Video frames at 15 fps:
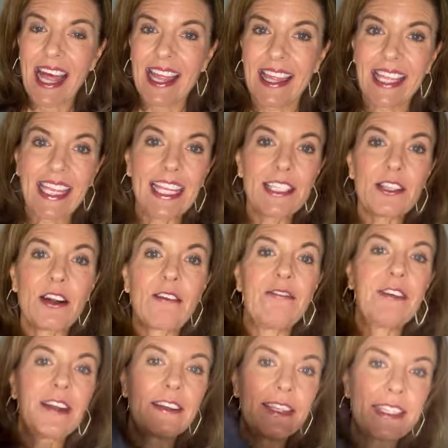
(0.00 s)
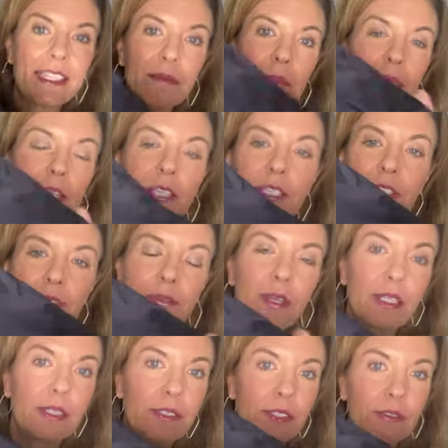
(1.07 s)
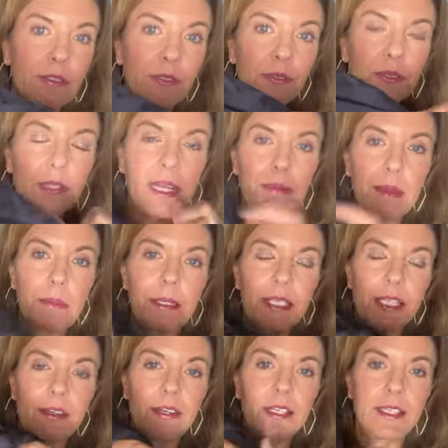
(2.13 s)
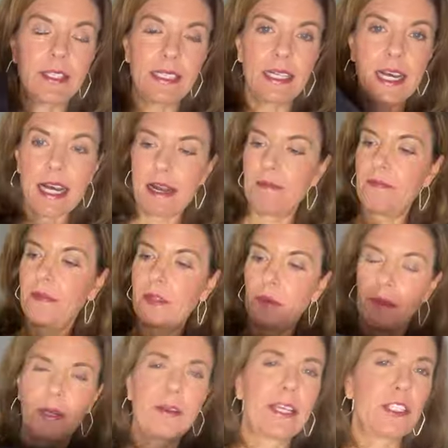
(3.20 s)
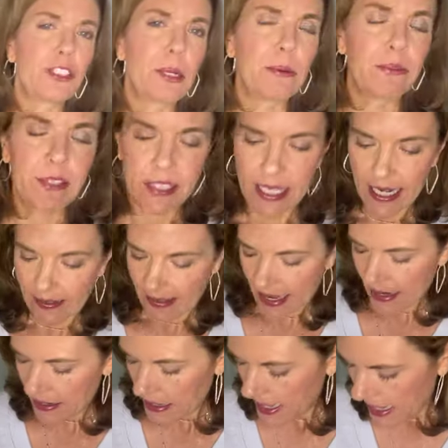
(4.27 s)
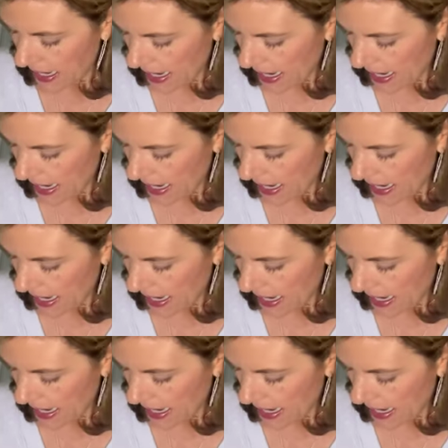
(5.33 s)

These are very similar to, uh, to Lululemon material. Um, I hope I don't get in trouble for saying that